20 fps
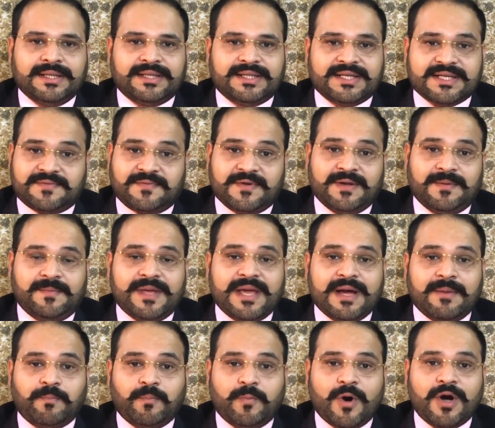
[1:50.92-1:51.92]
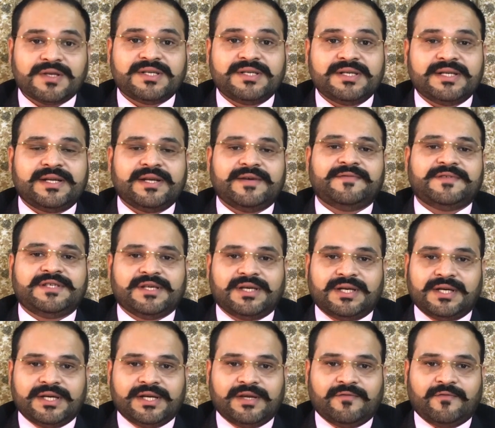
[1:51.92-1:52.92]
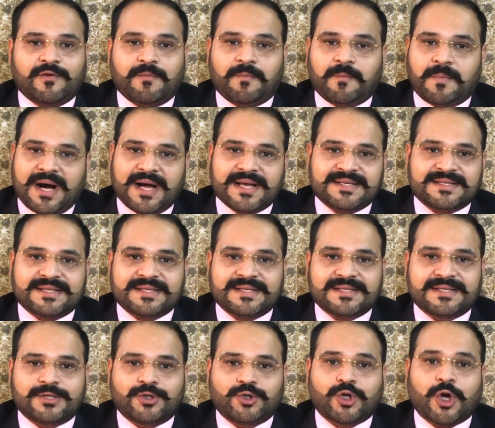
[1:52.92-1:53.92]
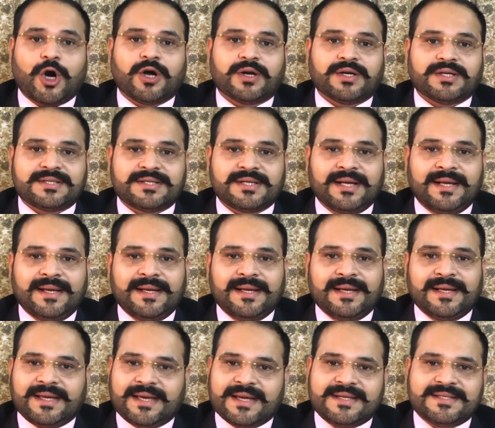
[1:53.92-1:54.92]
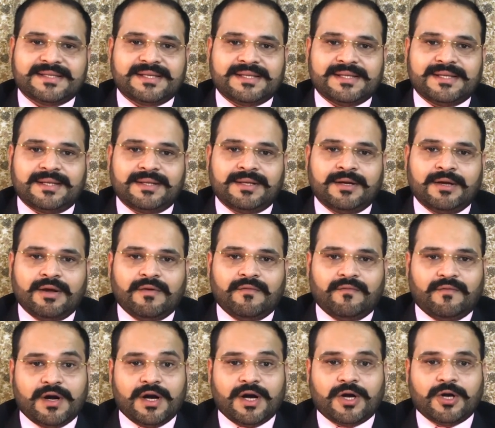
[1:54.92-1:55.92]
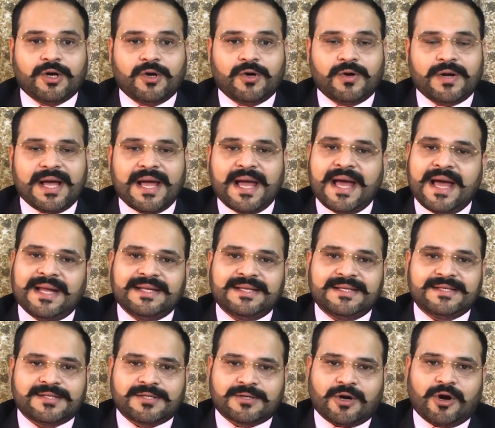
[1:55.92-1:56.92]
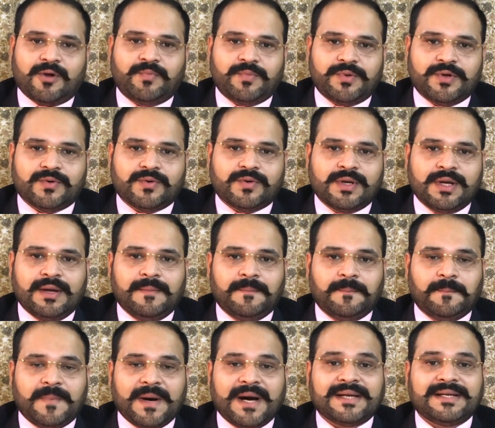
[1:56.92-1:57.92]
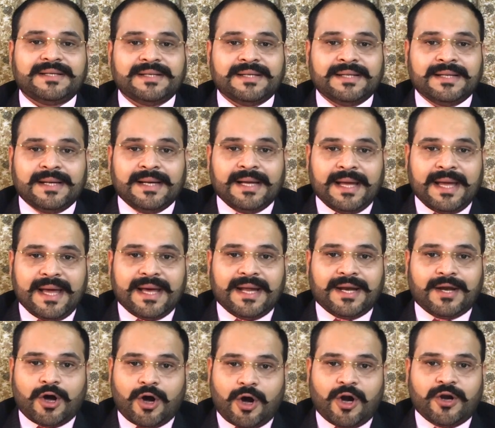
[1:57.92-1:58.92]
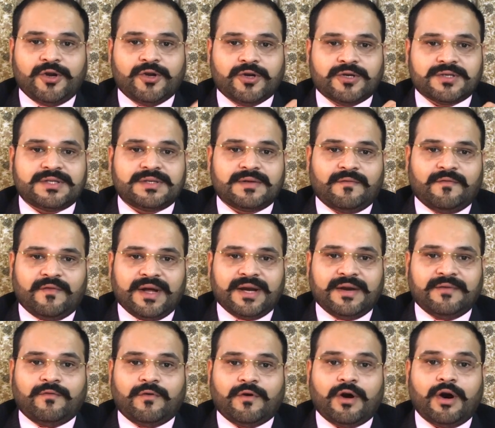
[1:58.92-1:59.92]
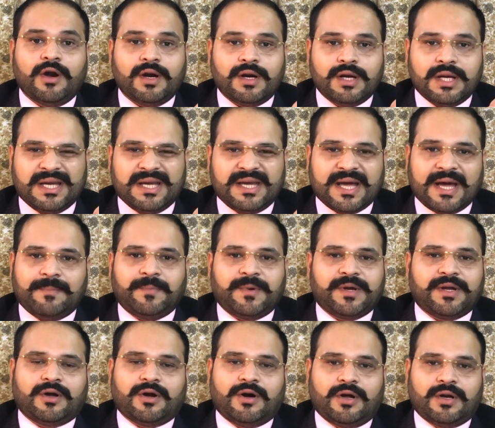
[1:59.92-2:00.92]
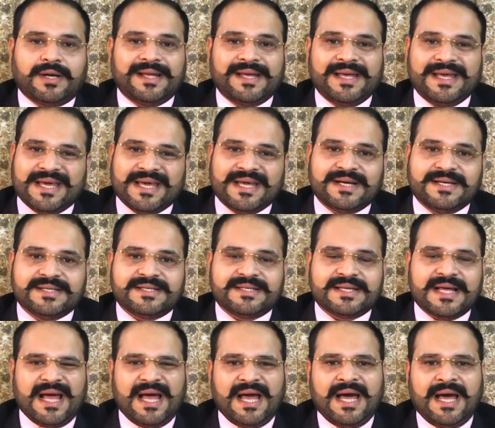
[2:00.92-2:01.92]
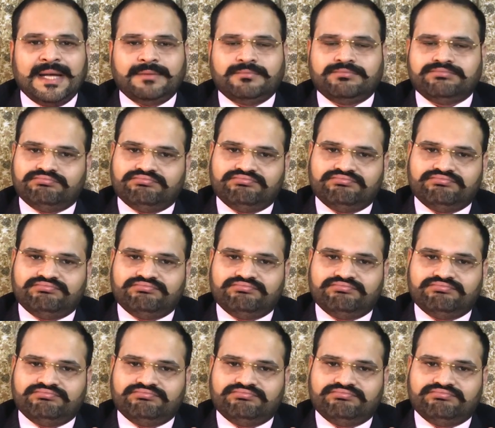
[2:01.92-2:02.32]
This will be a positive journey for Pisces, Taurus, Cancer, Virgo, and Scorpio, but an arduous one for Capricorn, Aries, and